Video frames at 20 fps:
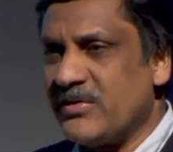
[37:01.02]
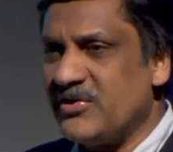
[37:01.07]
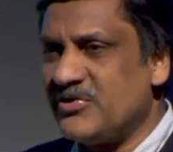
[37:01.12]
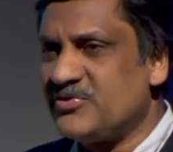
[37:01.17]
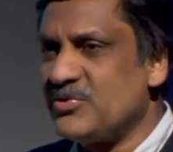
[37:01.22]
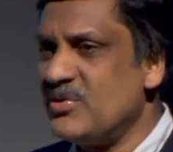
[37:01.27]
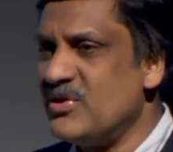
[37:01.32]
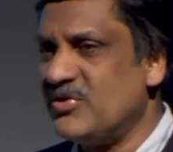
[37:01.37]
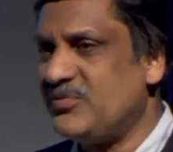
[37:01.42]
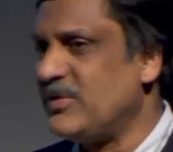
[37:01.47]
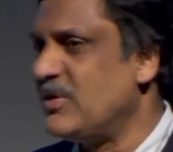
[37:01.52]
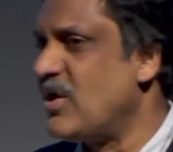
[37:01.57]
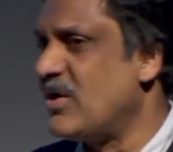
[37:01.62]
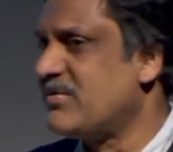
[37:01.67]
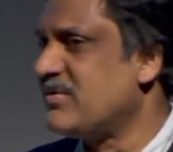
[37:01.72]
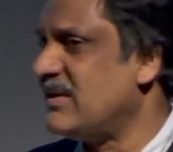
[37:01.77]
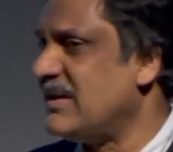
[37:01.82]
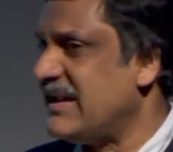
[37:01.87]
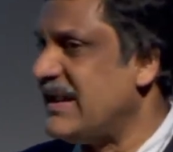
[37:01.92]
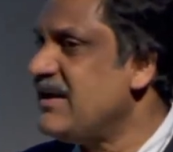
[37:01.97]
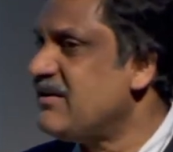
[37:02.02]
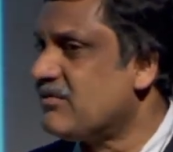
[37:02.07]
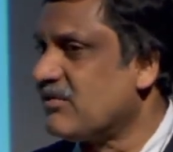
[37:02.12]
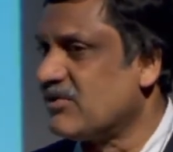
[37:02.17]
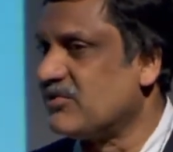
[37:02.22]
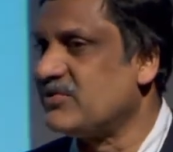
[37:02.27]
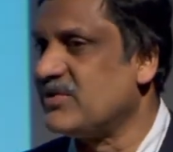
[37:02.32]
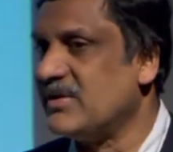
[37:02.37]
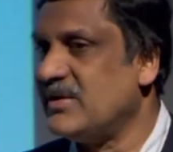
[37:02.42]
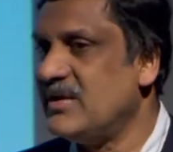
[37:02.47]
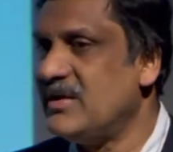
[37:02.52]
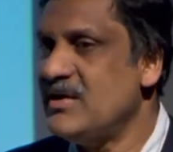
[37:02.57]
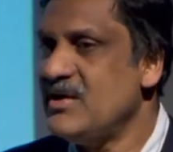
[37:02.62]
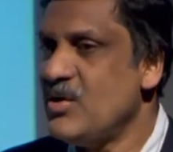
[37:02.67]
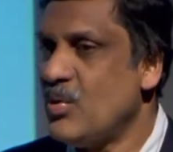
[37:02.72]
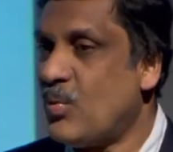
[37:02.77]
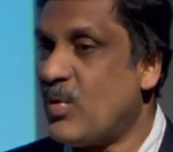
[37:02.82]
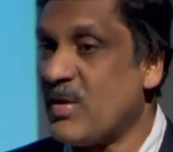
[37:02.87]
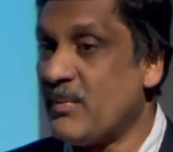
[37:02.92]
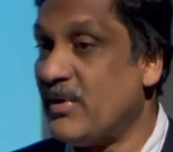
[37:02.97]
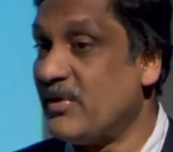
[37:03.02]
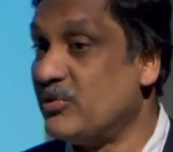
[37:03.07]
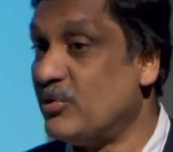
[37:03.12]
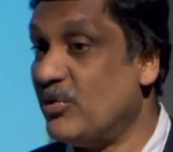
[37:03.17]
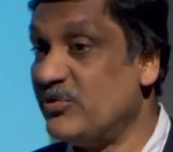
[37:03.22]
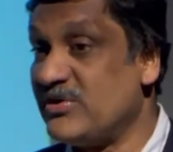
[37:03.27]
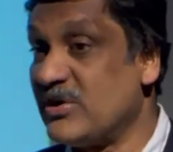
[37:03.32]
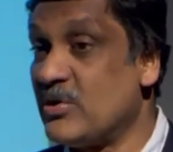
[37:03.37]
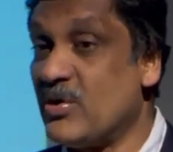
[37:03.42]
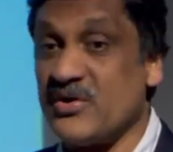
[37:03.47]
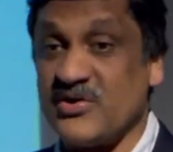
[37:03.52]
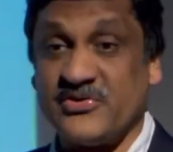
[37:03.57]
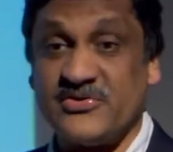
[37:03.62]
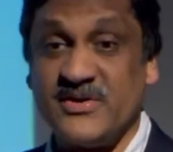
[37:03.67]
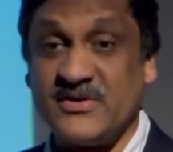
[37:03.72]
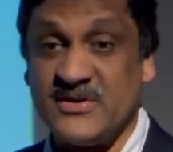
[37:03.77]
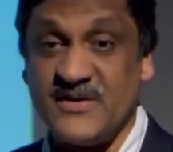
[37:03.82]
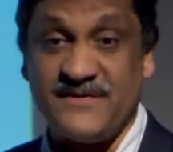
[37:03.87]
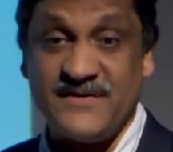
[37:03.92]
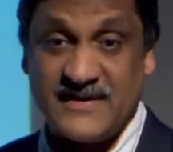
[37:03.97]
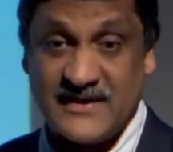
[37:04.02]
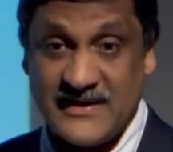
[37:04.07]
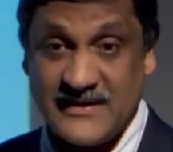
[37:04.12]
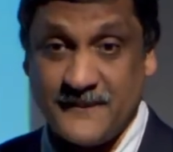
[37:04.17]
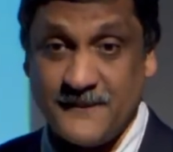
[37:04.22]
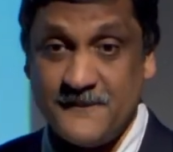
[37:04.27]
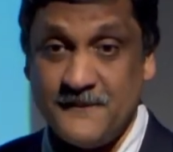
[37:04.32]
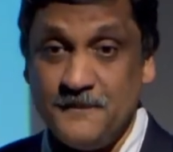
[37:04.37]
of the students were not really interested. What about those that got a certificate?